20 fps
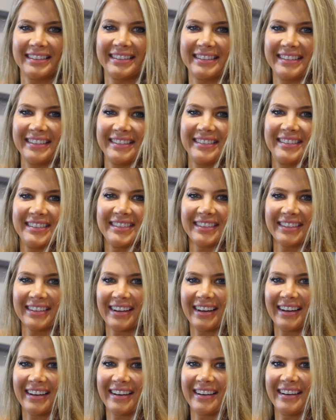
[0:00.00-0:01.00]
Does your
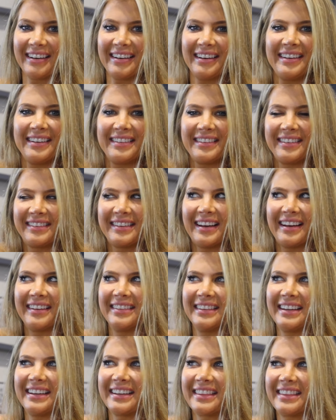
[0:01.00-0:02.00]
car
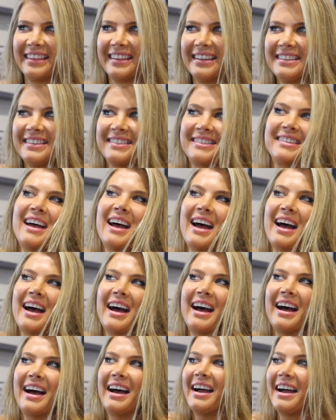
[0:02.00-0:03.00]
sound like this?
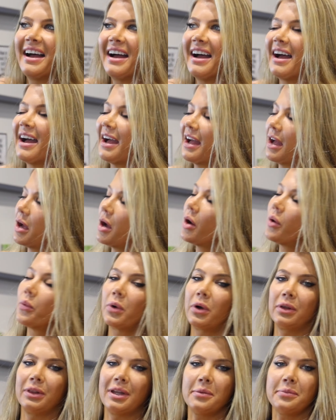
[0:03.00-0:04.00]

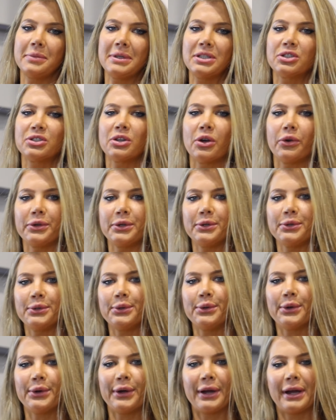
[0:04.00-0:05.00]
Well, let me show
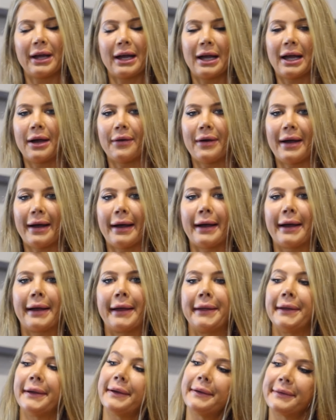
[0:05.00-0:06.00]
you how
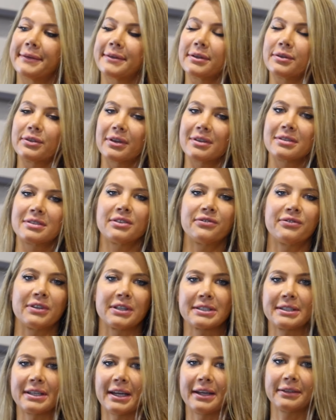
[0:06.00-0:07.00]
I suggest to
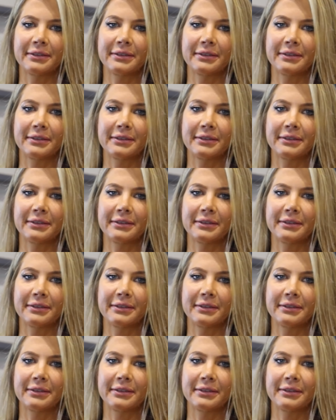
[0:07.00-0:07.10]
fix that.